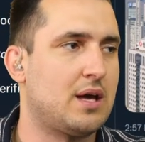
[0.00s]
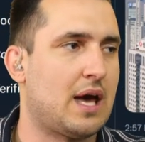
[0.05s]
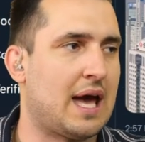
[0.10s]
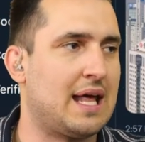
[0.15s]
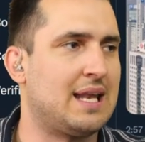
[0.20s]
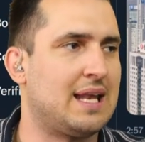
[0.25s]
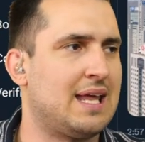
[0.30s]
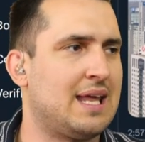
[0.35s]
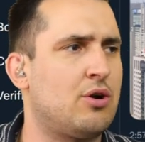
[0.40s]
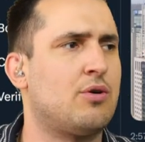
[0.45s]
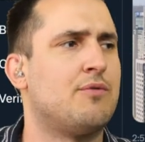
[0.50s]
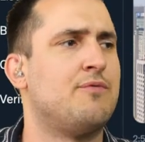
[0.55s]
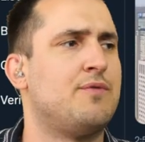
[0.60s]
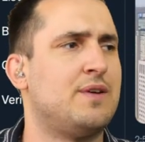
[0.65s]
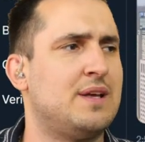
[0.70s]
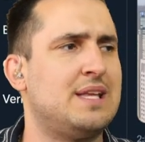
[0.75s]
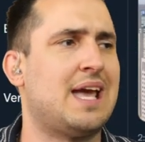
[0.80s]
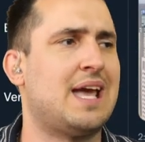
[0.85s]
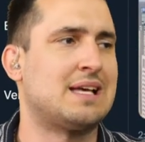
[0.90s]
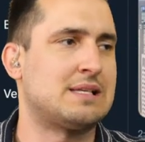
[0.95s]
And
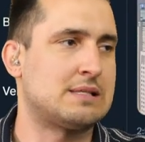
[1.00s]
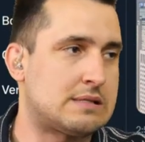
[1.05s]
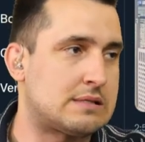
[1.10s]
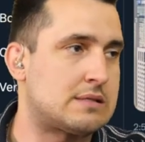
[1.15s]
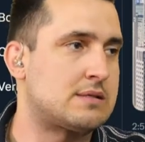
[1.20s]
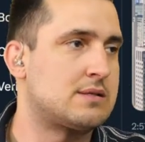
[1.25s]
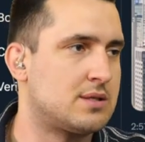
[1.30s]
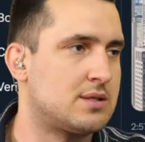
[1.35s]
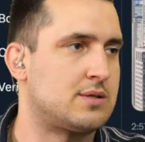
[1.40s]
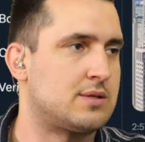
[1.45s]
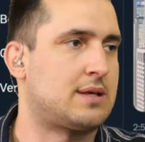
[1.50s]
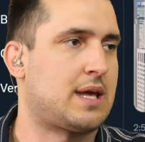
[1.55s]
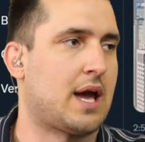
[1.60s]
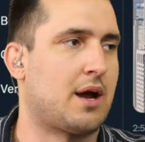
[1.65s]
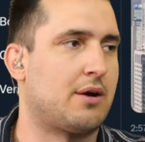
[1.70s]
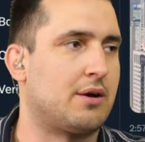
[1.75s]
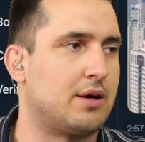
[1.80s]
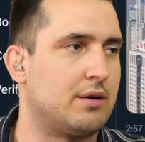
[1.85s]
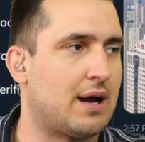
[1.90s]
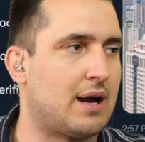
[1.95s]
inconvenience to
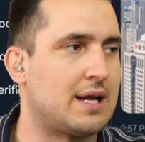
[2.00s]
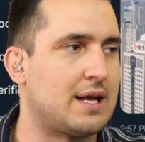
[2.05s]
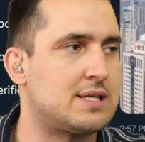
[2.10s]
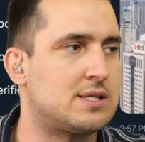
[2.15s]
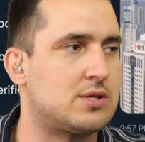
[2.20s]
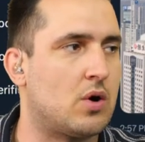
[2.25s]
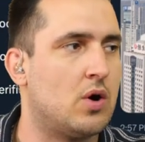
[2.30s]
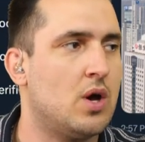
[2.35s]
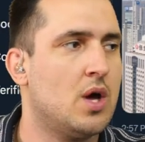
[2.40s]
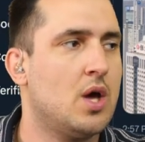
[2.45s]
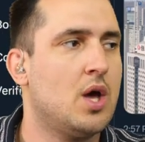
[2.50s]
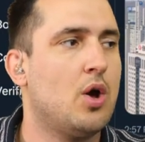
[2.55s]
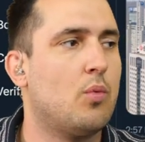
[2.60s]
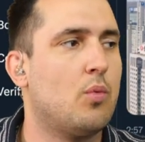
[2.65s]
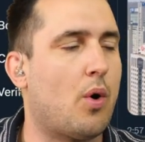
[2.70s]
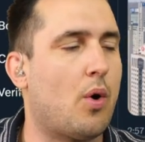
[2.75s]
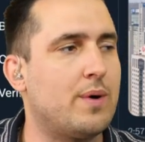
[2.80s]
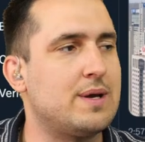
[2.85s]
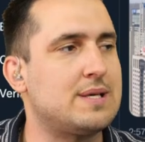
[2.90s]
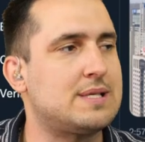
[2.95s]
carry, right? So
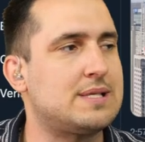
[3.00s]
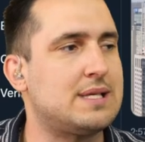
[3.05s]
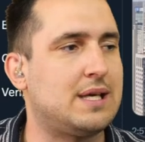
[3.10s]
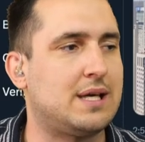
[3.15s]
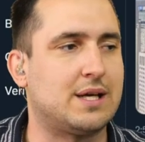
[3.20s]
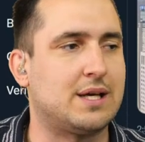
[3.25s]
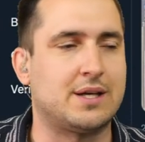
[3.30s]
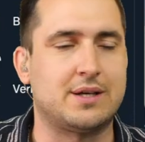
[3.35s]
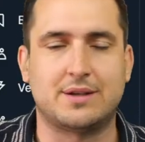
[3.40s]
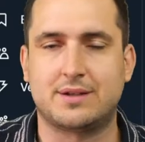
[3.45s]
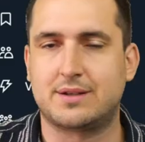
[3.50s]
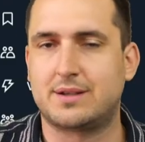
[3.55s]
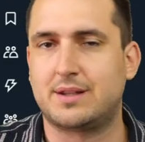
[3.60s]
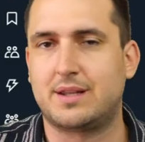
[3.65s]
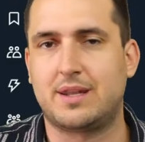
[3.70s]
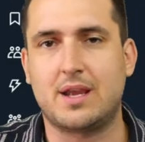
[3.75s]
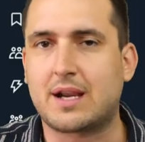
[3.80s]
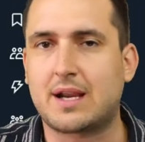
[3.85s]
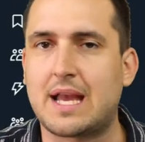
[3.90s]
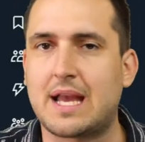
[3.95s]
what we see here,
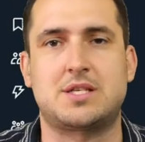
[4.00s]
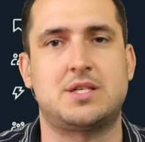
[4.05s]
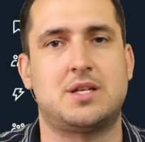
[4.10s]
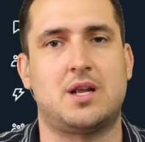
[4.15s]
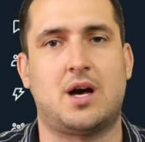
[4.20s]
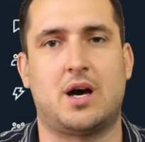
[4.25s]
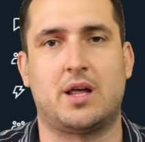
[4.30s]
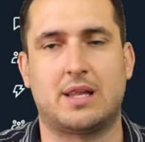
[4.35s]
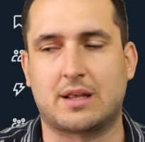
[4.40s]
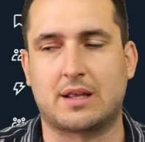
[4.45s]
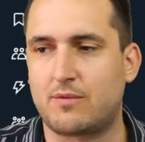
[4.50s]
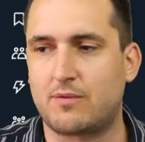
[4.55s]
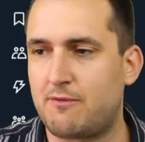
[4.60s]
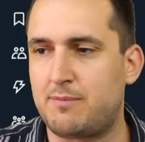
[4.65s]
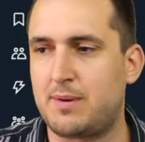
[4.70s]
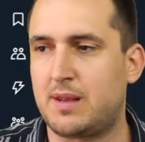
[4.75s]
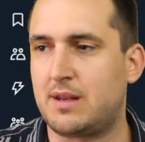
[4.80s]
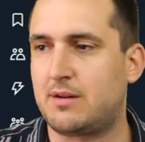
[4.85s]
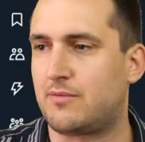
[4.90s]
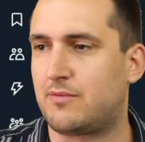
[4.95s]
they're catching on. Like
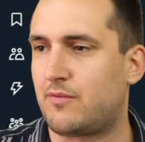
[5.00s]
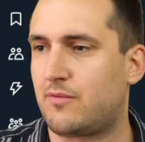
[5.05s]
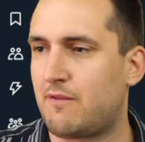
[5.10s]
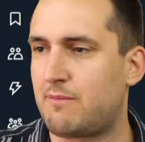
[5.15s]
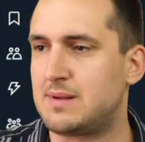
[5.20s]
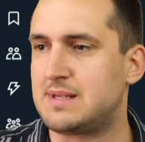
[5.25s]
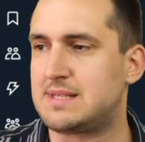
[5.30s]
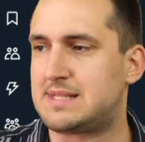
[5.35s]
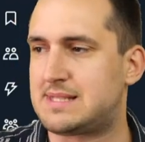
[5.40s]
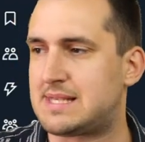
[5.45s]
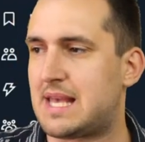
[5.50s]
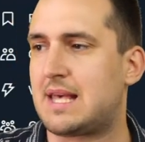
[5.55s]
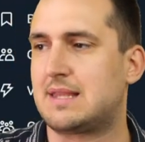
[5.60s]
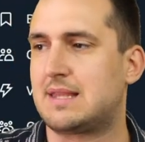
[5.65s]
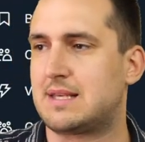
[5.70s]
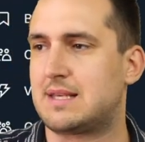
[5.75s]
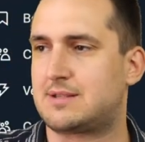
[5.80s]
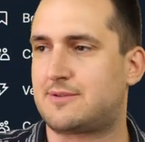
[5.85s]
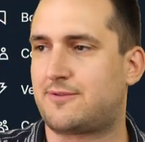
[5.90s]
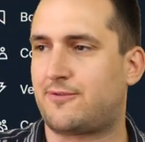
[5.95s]
we've been
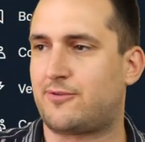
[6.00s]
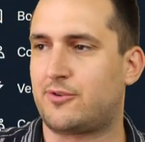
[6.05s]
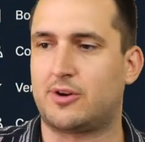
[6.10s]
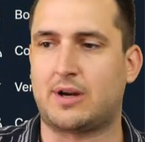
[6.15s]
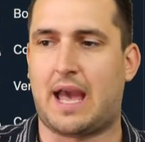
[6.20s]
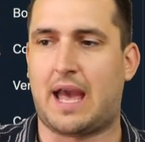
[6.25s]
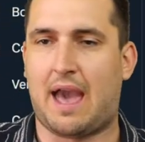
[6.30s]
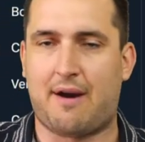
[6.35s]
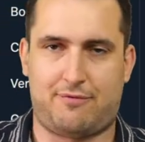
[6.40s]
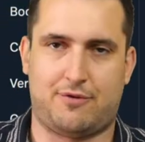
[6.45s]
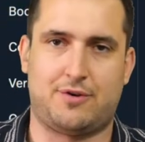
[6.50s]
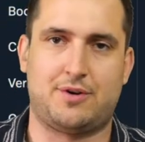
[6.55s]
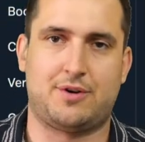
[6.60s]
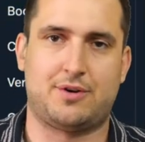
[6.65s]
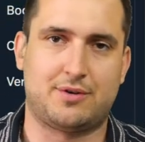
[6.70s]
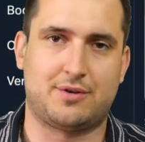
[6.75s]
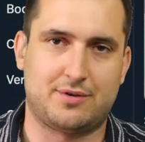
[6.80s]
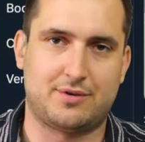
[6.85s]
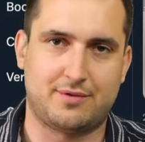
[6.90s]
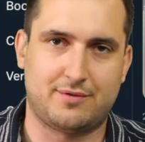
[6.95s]
saying this
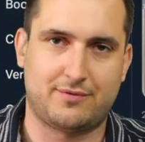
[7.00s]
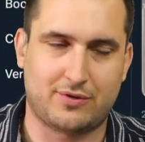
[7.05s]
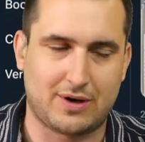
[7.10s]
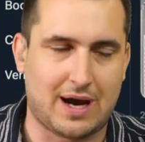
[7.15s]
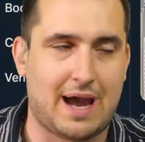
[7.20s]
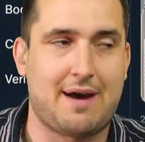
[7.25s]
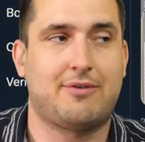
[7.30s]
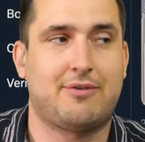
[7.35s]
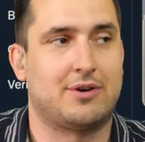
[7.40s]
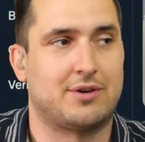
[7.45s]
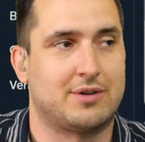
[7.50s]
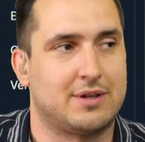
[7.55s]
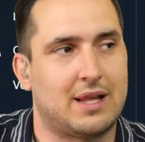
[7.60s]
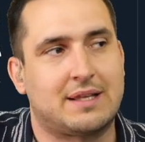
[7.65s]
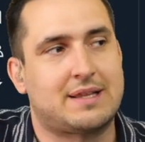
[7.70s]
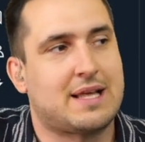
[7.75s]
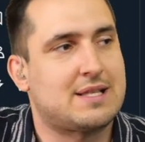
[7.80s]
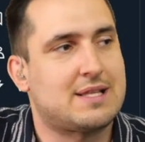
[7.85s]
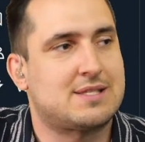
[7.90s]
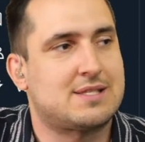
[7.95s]
forever.
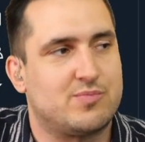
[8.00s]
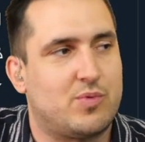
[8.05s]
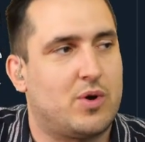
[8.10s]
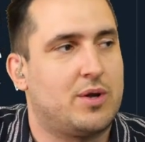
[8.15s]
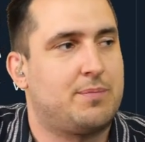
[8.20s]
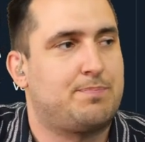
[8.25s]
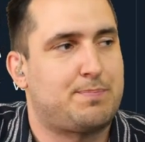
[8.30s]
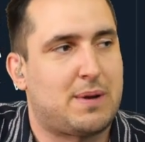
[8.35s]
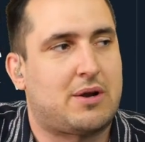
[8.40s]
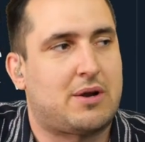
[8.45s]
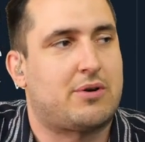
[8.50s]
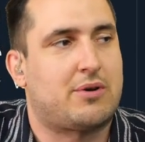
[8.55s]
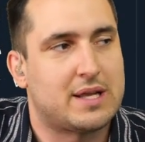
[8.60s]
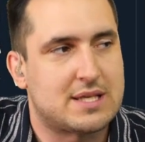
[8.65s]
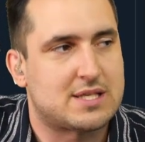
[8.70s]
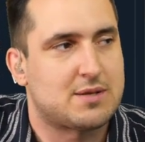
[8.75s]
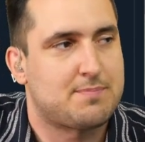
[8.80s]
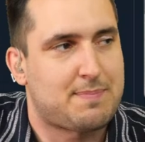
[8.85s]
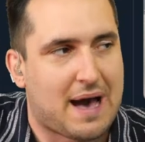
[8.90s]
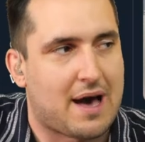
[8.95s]
Like that's what Bitcoin
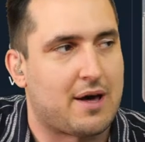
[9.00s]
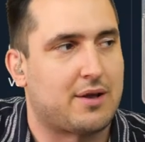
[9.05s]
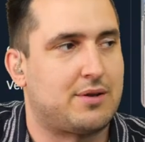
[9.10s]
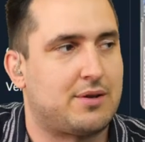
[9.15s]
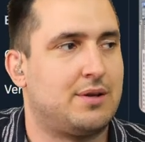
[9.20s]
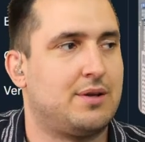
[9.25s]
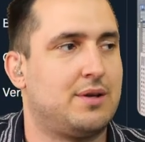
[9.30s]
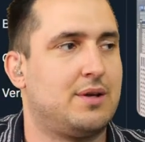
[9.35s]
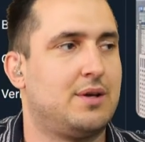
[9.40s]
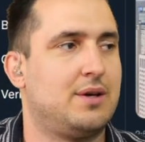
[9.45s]
is about.